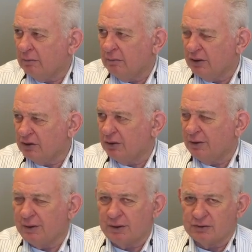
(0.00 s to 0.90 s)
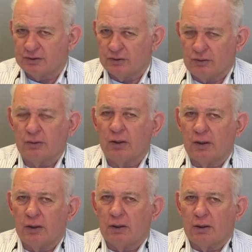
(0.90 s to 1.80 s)
mission is to
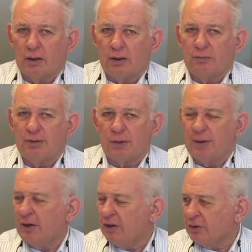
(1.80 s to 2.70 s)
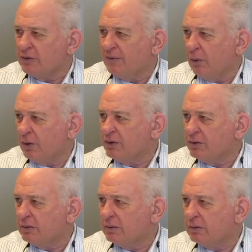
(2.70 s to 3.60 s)
be prepared to use
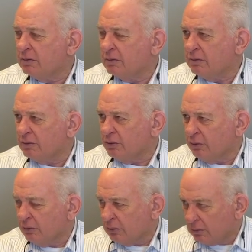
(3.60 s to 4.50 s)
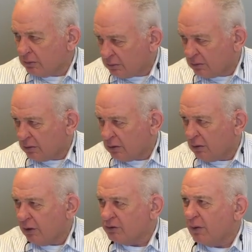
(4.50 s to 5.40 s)
force to
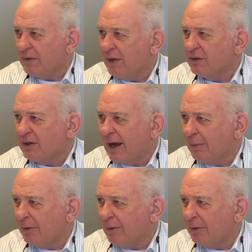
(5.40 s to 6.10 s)
cause right things to happen.